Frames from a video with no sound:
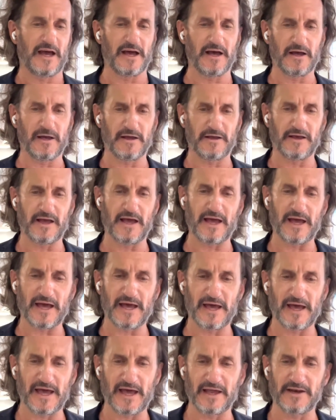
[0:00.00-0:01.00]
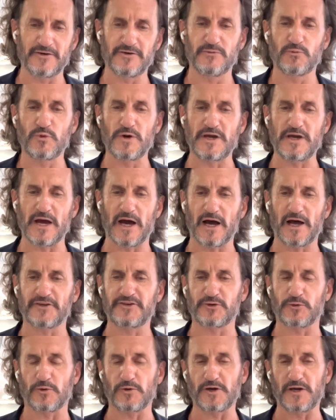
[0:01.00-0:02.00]
And we are
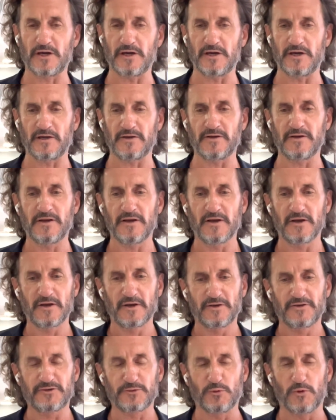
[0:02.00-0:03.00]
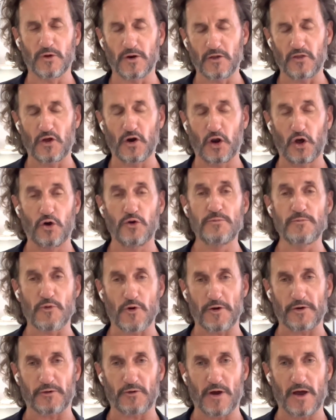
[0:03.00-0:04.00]
talking to all of the loan
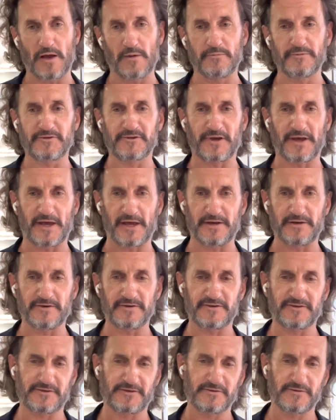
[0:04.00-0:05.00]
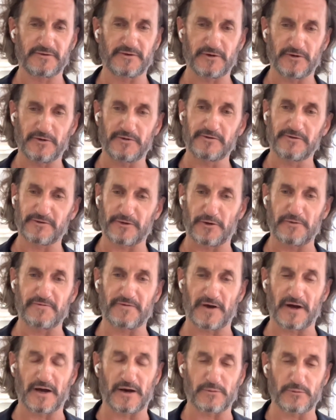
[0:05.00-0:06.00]
programs, and so
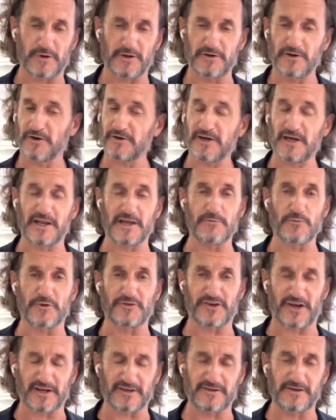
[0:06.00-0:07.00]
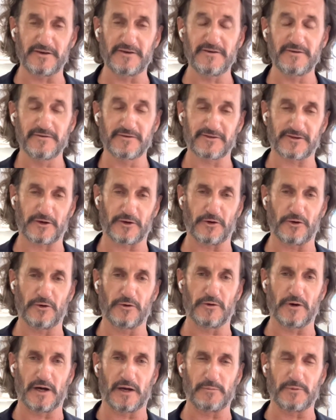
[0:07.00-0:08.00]
far we're not getting rejected.
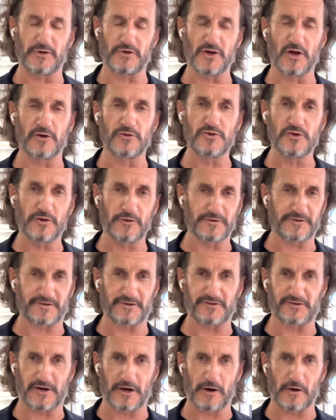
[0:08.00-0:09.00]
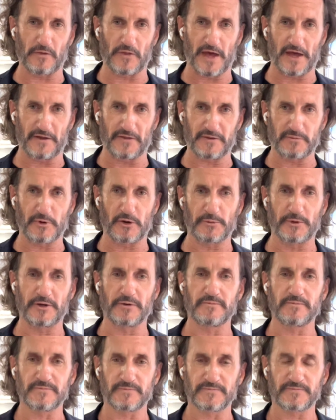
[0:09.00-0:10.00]
So, but no news to share on that at the
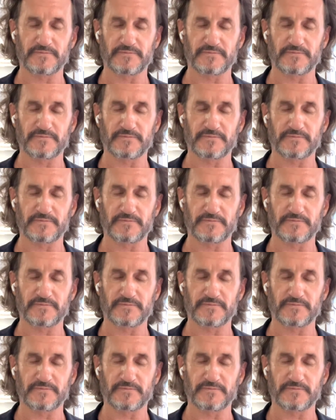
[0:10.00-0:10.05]
moment.